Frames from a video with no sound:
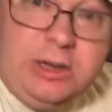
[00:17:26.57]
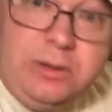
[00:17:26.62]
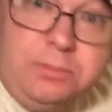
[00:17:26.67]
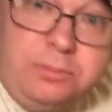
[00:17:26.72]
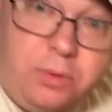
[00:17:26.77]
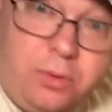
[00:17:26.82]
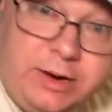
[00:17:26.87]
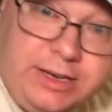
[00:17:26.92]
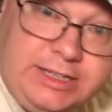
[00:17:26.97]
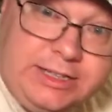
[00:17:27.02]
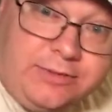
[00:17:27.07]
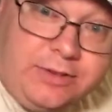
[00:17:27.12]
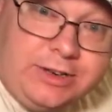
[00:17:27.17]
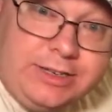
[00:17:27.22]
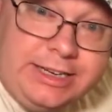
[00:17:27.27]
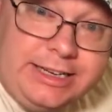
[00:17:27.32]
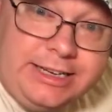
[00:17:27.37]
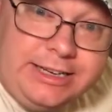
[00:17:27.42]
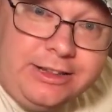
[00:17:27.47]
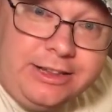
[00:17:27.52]
Points of
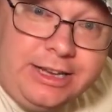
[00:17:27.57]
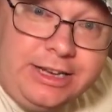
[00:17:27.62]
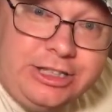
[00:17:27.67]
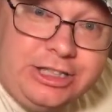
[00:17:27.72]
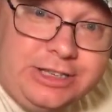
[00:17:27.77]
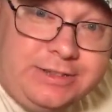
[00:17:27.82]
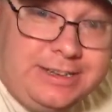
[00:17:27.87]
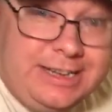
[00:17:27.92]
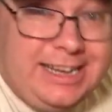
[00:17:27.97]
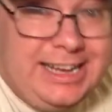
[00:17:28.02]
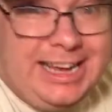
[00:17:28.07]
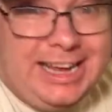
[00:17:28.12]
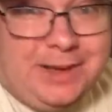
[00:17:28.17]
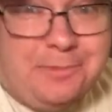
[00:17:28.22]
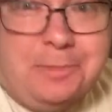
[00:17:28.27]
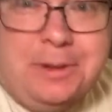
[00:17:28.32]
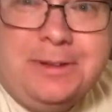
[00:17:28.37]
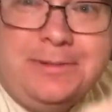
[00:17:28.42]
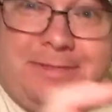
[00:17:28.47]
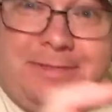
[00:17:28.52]
Articulation,
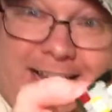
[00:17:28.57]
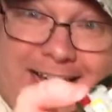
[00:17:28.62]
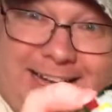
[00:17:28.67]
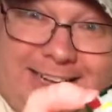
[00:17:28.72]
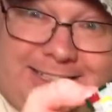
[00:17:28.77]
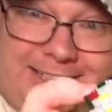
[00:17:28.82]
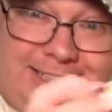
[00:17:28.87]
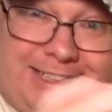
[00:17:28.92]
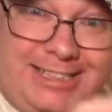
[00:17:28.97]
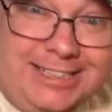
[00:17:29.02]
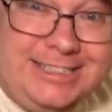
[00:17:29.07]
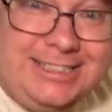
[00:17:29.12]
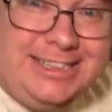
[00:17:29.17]
him, excellent.